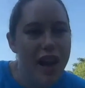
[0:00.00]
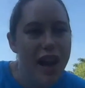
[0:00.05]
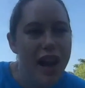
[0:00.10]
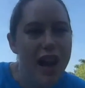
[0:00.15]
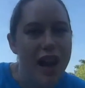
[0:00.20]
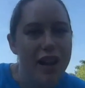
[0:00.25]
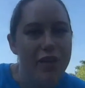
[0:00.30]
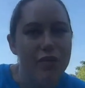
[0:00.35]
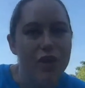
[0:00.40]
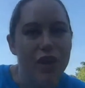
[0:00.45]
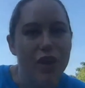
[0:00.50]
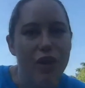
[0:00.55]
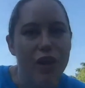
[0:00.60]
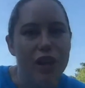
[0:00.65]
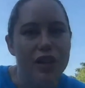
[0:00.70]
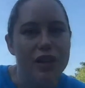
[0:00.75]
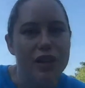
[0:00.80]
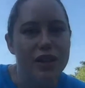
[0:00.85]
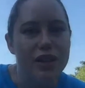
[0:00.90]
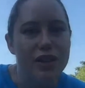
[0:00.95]
I am
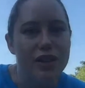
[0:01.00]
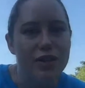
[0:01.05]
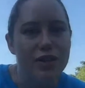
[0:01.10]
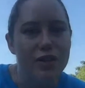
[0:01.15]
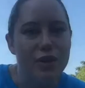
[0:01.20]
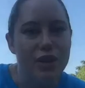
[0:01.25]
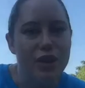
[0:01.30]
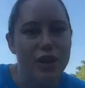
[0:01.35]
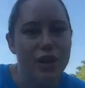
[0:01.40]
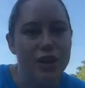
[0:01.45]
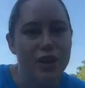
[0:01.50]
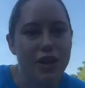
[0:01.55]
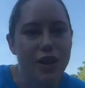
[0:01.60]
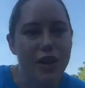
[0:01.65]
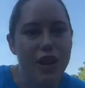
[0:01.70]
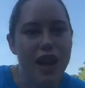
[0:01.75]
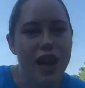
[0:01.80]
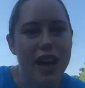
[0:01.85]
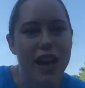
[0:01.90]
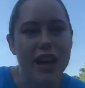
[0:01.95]
going to
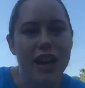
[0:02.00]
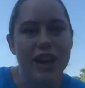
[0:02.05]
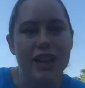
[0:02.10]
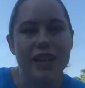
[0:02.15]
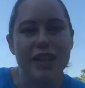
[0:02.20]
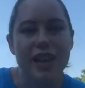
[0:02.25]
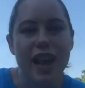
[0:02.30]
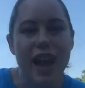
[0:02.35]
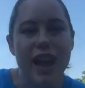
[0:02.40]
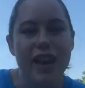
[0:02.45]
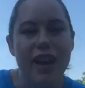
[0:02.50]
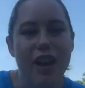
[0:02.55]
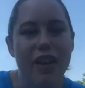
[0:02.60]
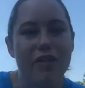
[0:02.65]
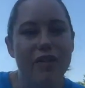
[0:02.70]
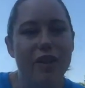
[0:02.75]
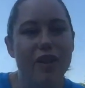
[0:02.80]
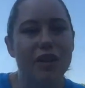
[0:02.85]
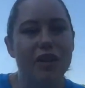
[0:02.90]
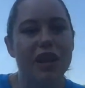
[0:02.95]
go ahead and sign
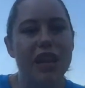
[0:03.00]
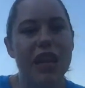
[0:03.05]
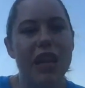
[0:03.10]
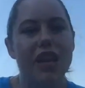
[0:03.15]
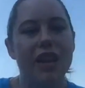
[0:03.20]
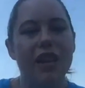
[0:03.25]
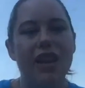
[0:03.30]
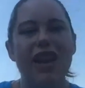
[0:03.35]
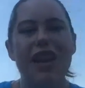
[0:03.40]
off early.